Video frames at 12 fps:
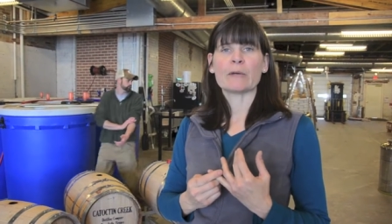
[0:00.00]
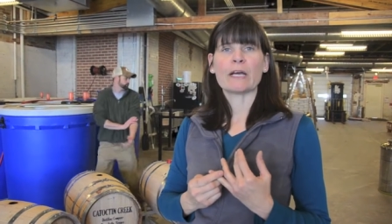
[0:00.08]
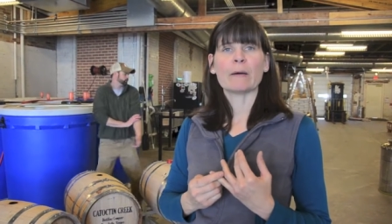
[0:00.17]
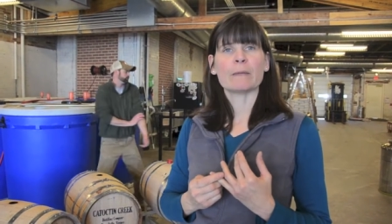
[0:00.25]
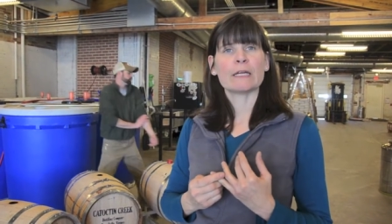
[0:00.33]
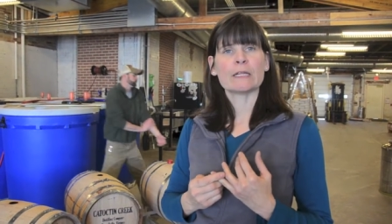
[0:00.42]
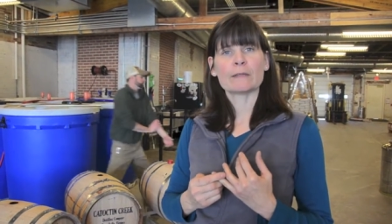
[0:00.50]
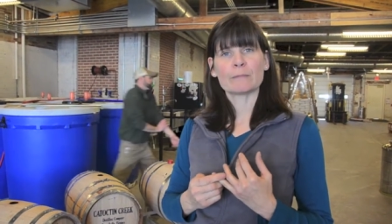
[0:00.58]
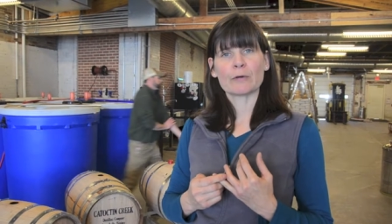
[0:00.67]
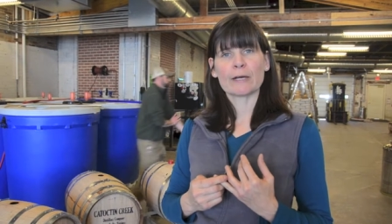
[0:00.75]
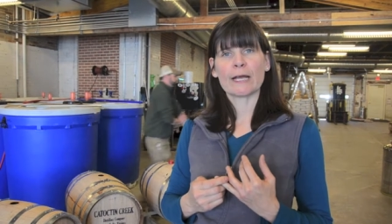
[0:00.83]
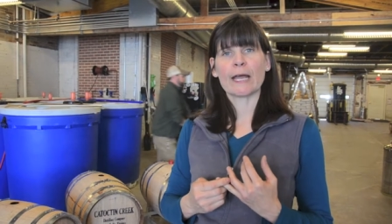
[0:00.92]
We come in the
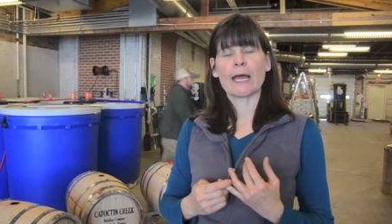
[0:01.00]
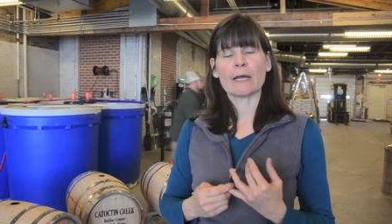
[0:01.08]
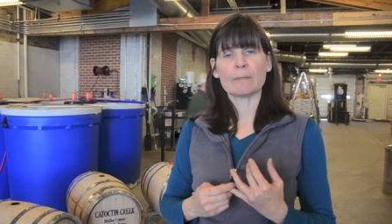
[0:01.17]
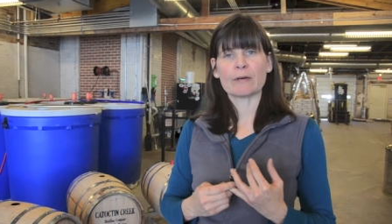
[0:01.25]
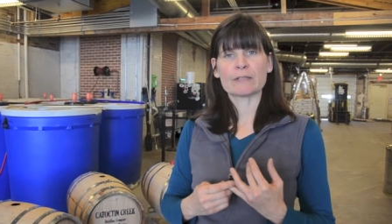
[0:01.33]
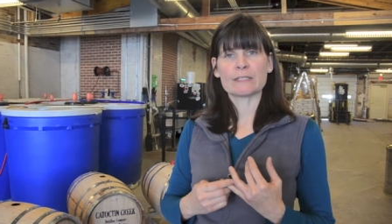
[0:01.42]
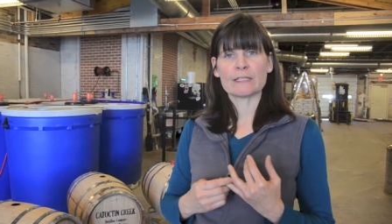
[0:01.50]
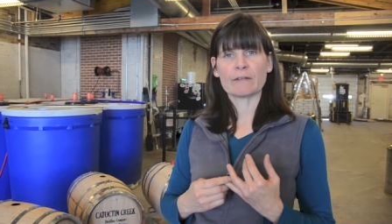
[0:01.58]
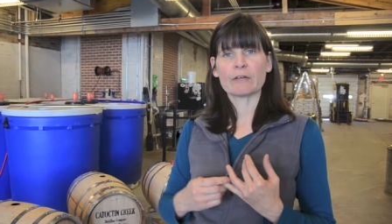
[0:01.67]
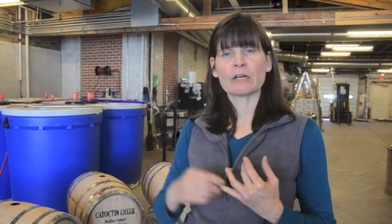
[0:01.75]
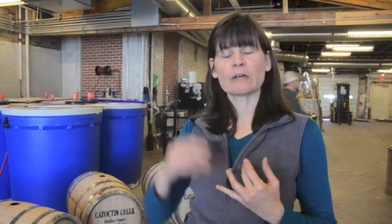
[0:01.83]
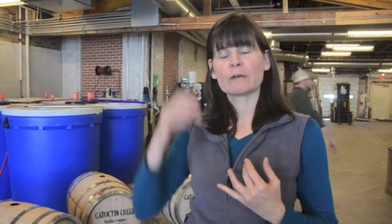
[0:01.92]
morning, add about
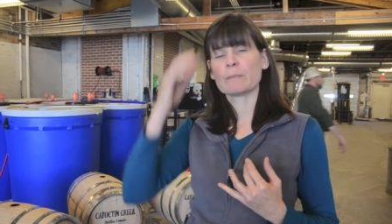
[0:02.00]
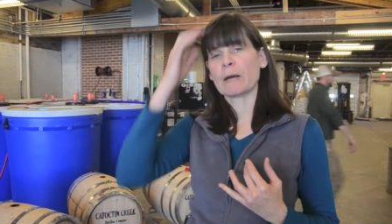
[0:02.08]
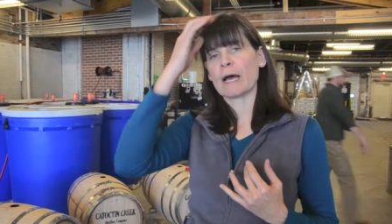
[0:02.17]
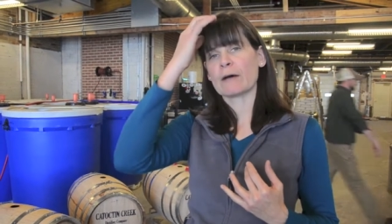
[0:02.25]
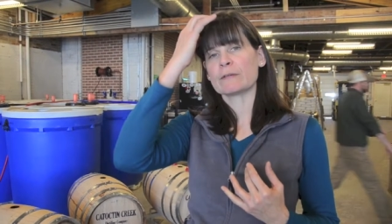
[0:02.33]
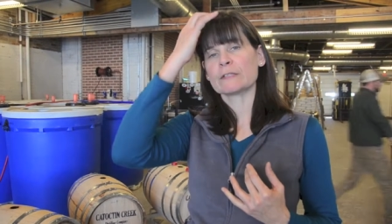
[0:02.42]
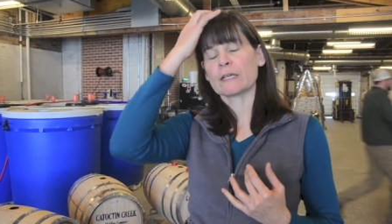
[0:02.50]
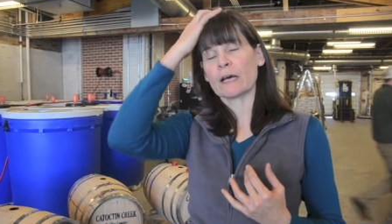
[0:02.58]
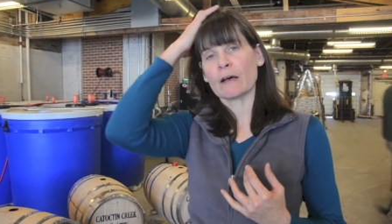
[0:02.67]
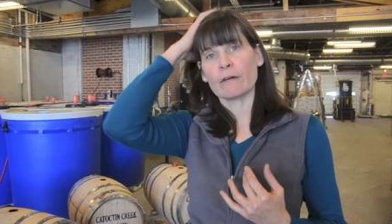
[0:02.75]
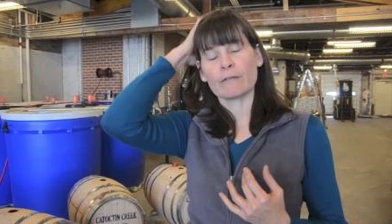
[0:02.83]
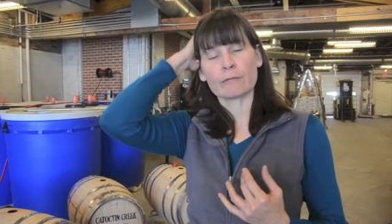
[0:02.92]
700 pounds
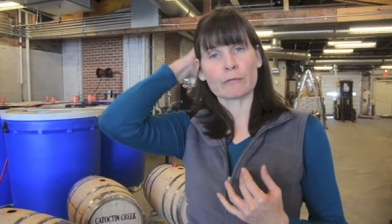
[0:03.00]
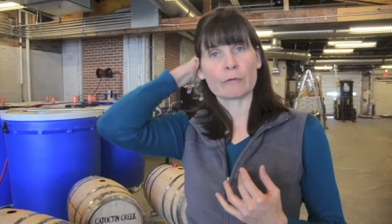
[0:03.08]
of